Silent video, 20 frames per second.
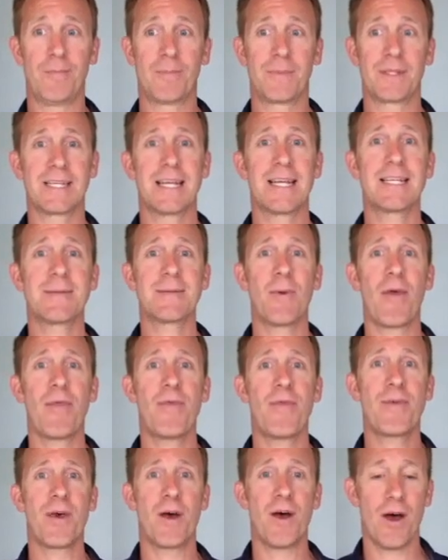So this is my
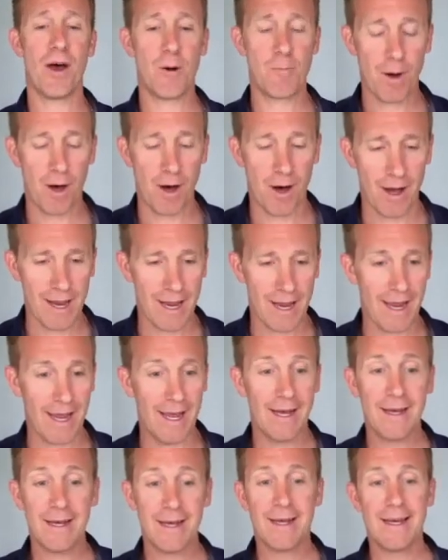third part here,
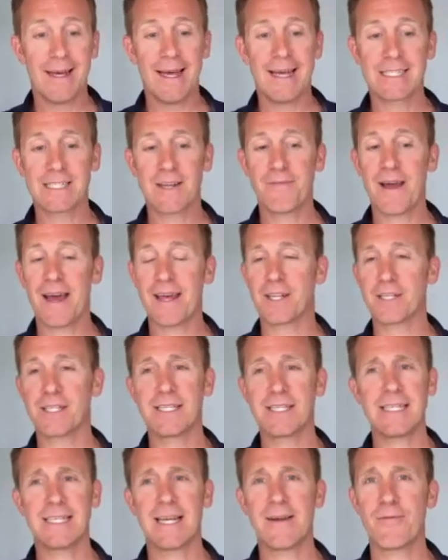is the fact that
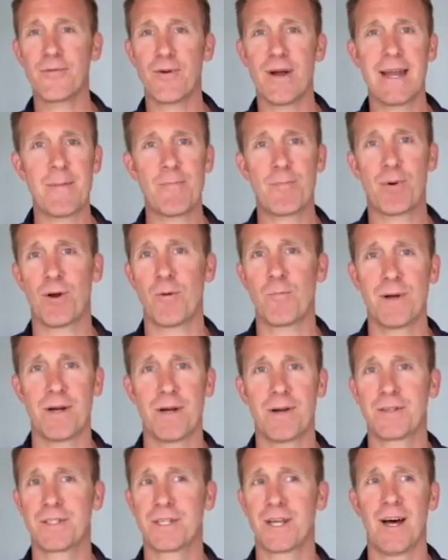sitting for any prolonged
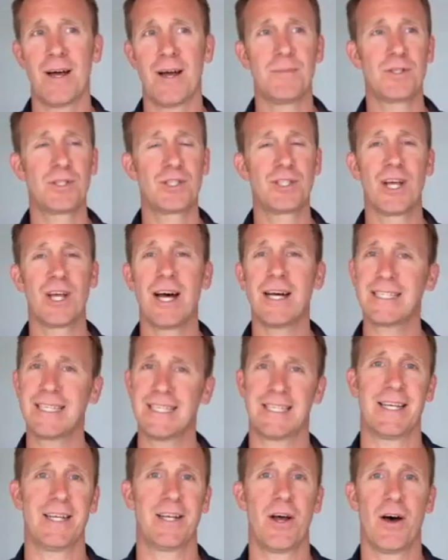period of time just
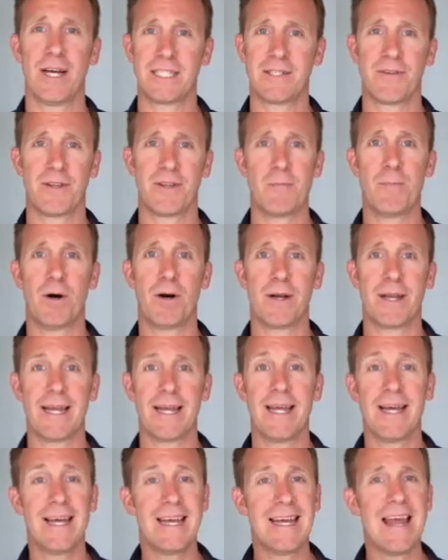isn't nice for the body.
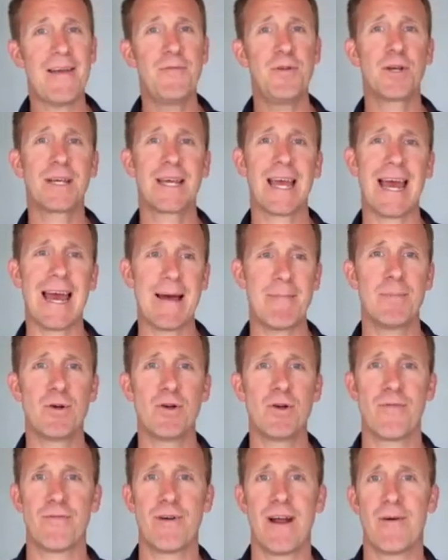If you can
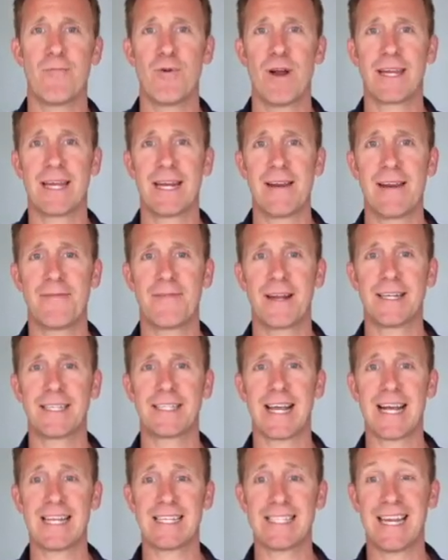move around regularly,
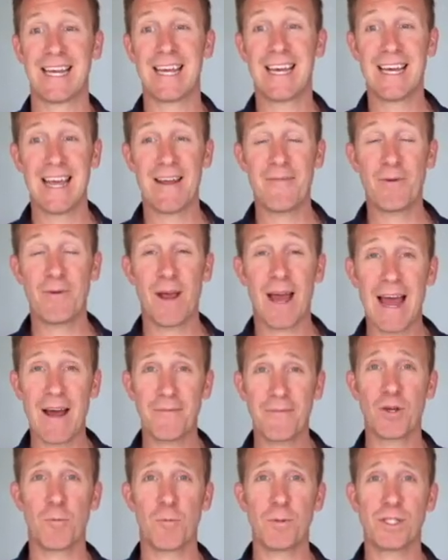fantastic. If you have
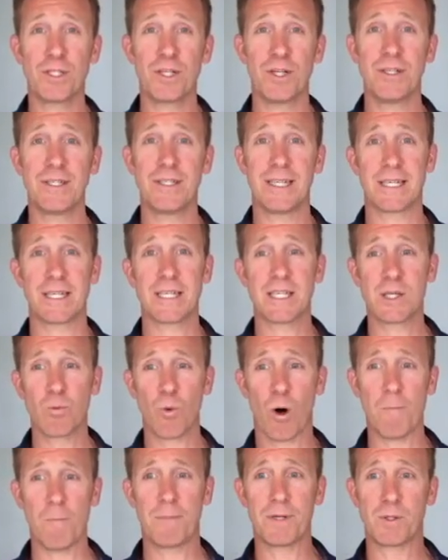the opportunity to
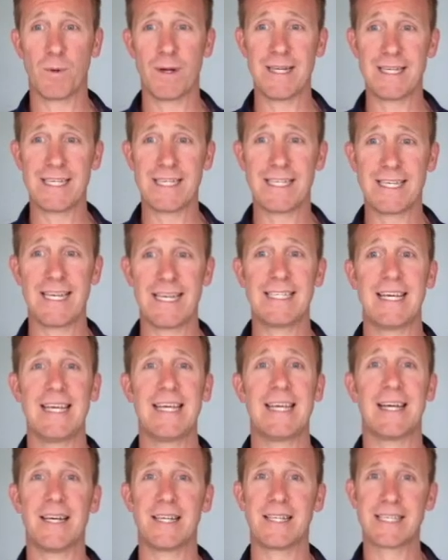swap between
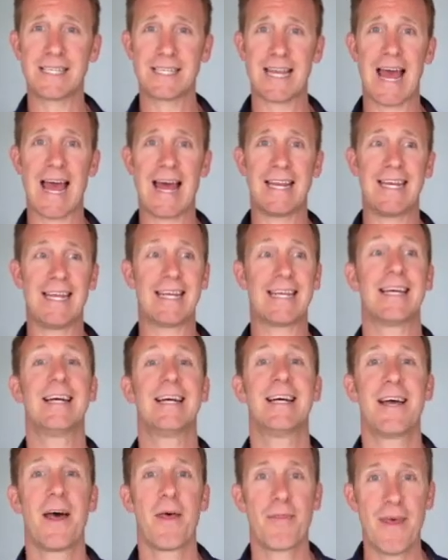sitting and standing,
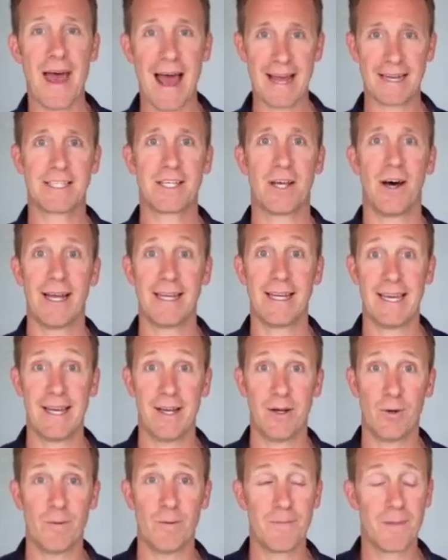that's
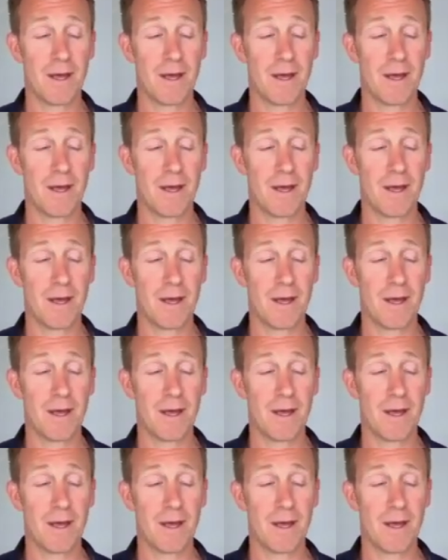ideal.